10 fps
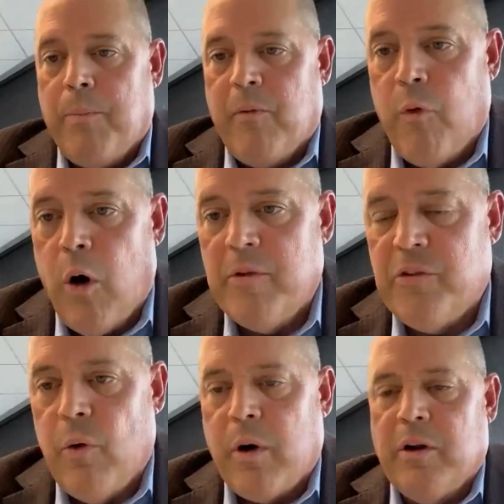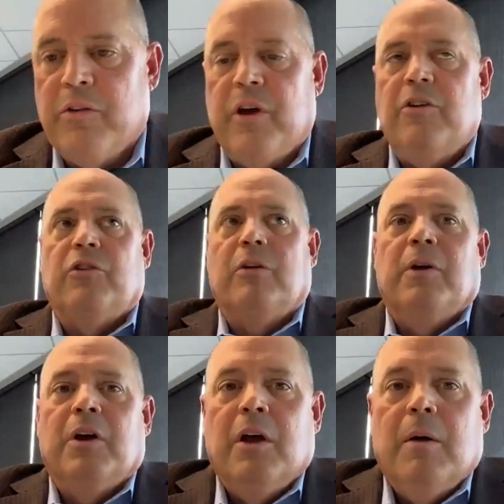performance in the organization.
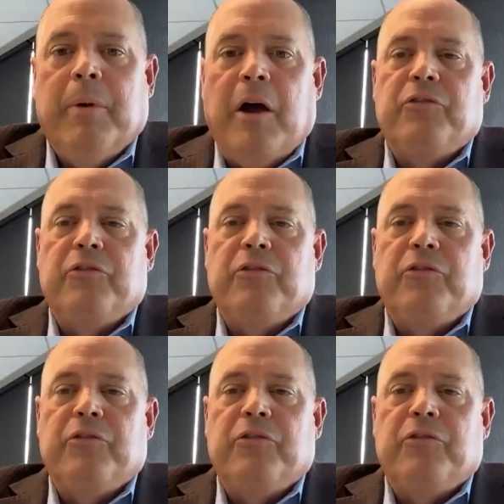But I